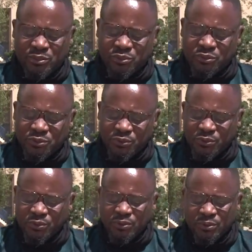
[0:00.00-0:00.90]
to
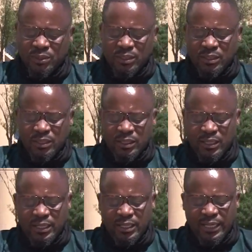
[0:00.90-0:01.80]
do
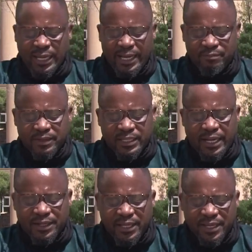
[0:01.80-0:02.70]
a life and
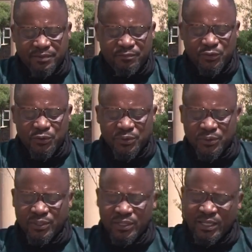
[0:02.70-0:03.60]
career review
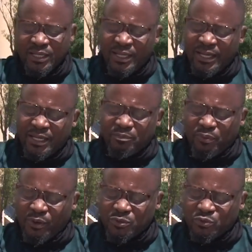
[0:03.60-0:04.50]
and
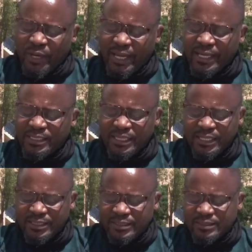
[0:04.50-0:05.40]
plot where it
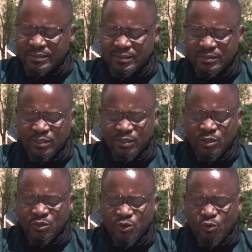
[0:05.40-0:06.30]
is
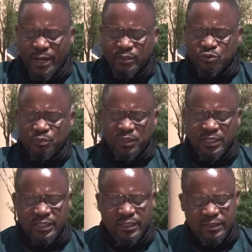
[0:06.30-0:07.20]
you want to
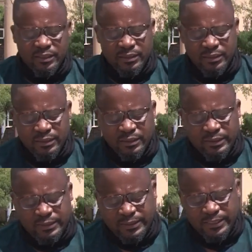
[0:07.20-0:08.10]
be
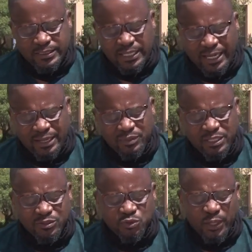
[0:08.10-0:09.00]
this time
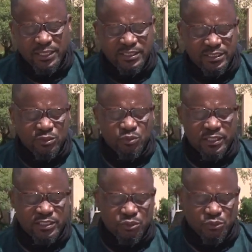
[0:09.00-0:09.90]
in
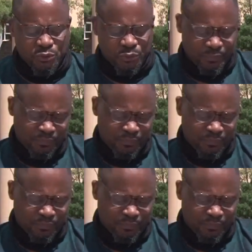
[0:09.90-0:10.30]
2022.